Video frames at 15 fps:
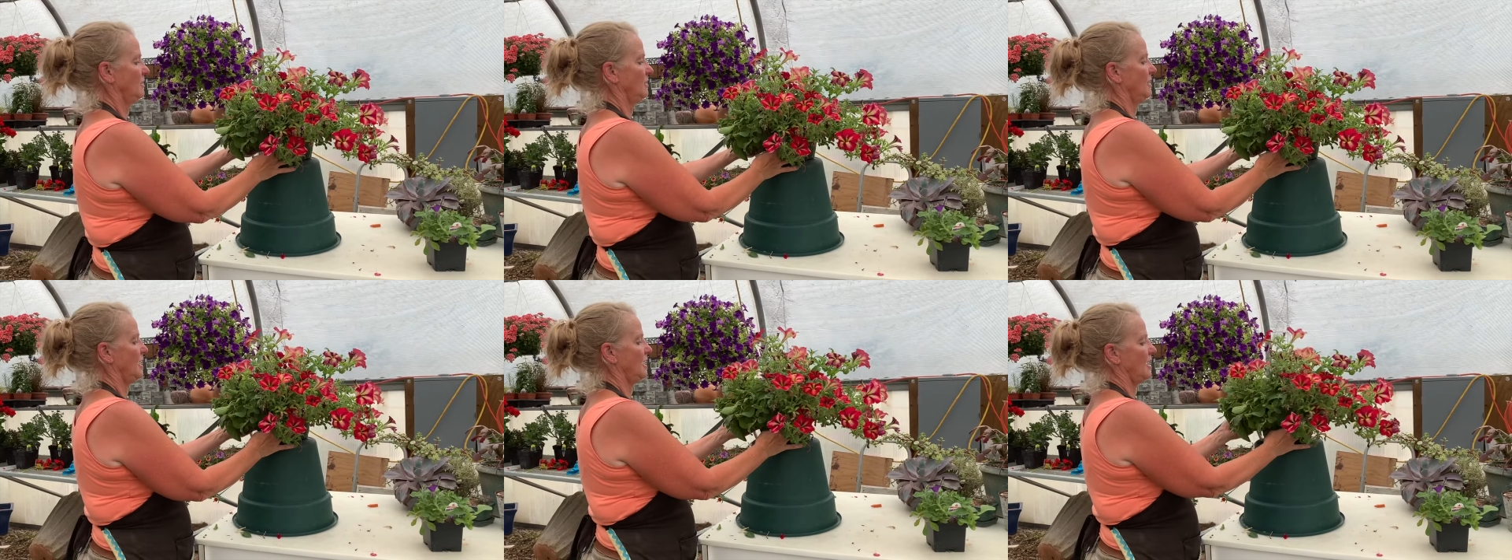
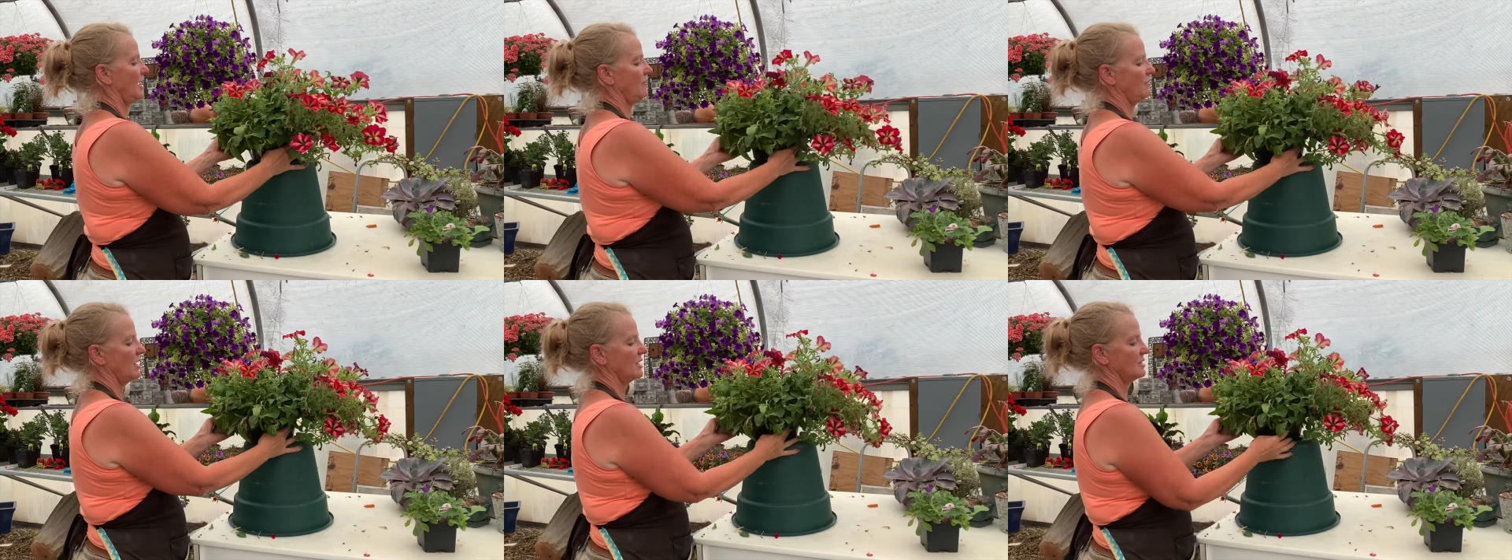that
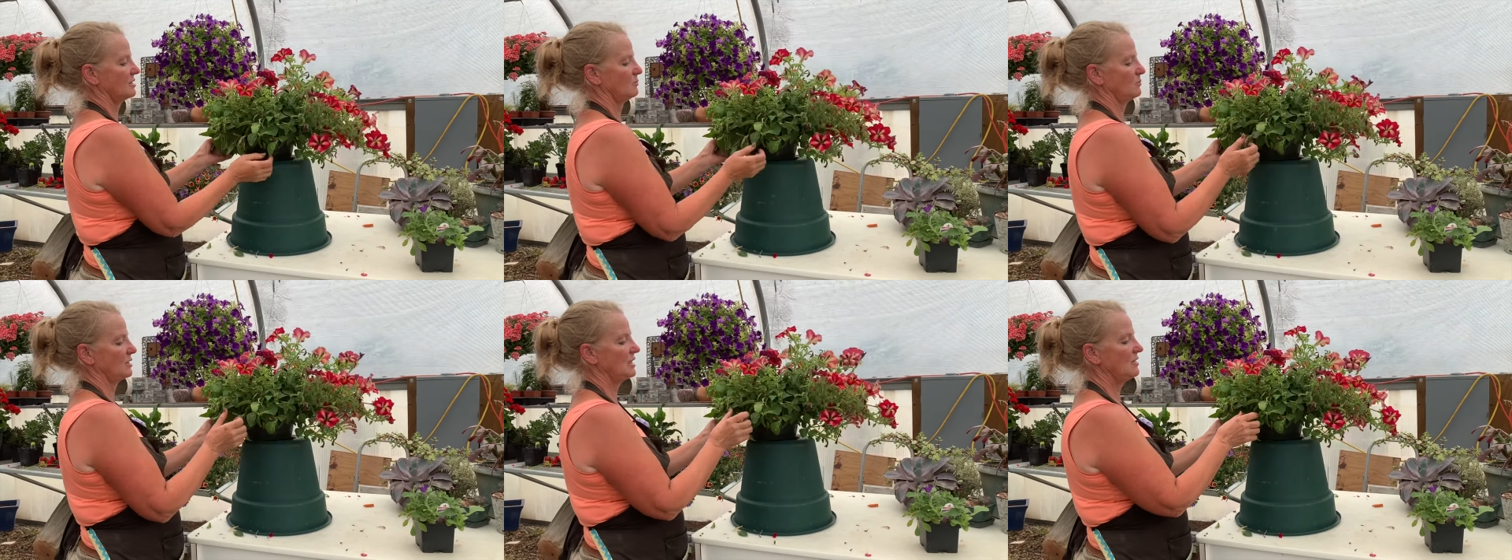I've got
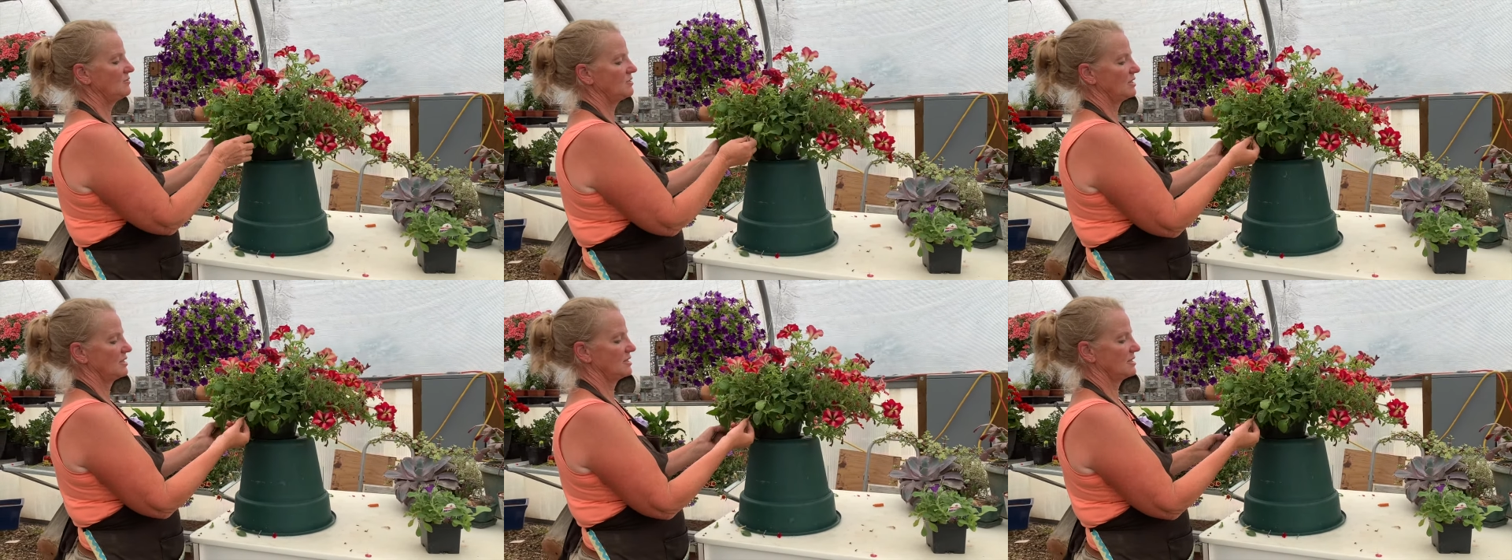some
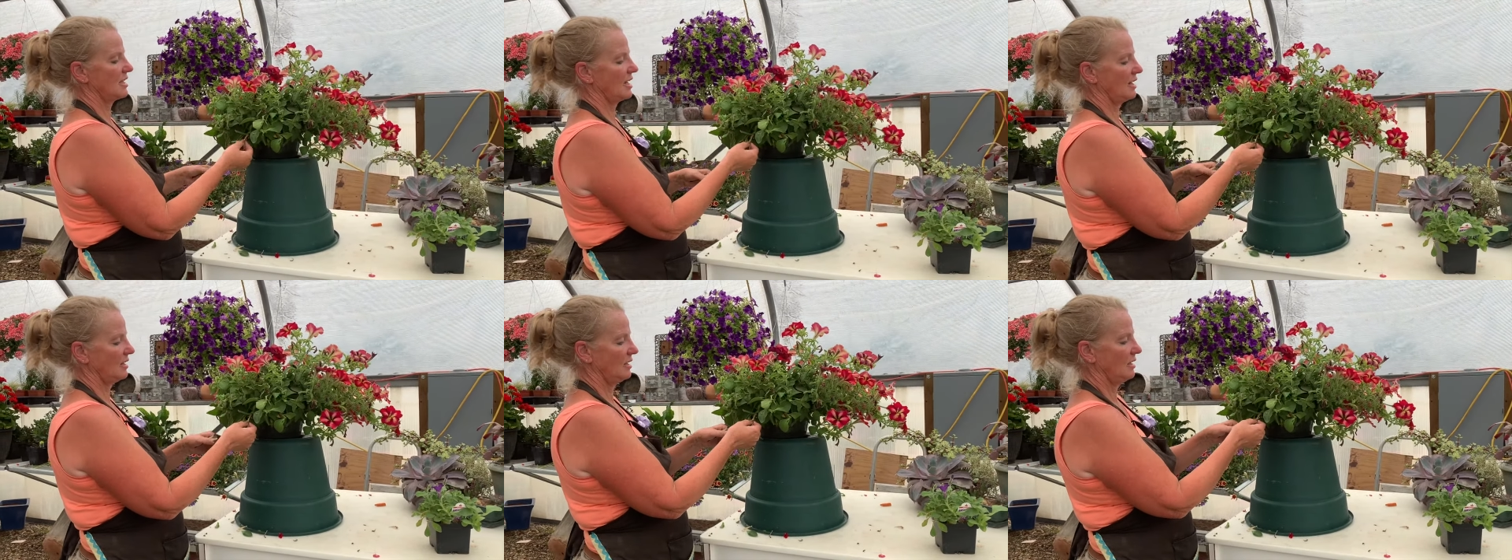leaves
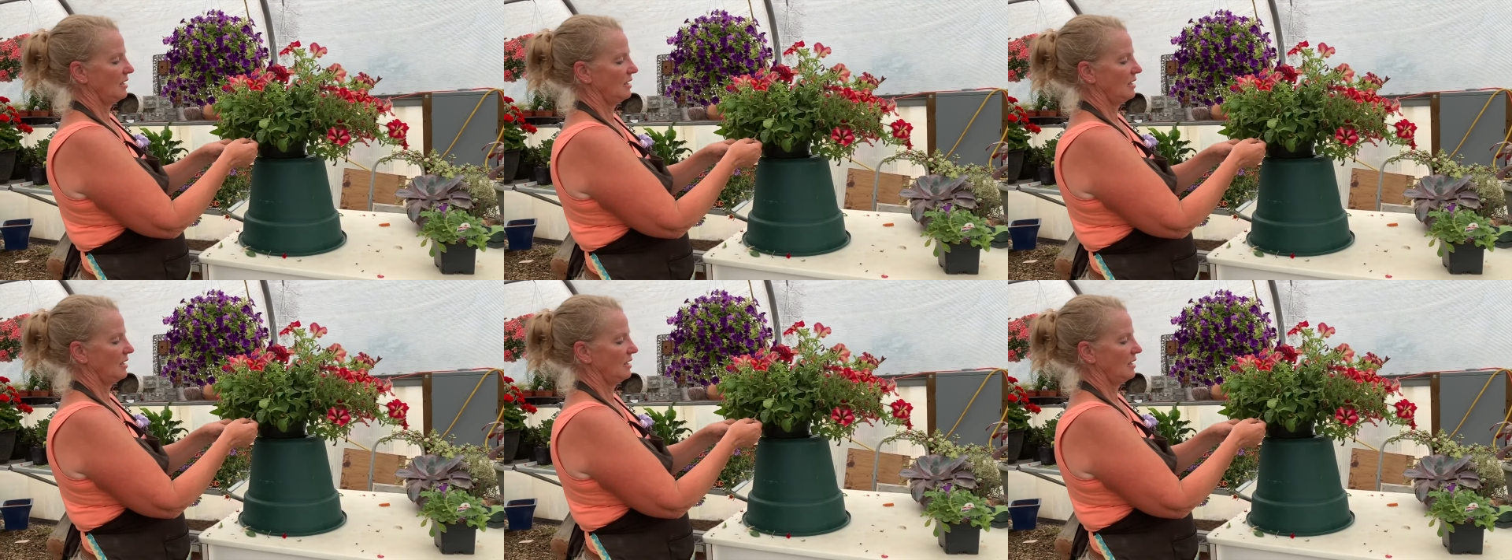inside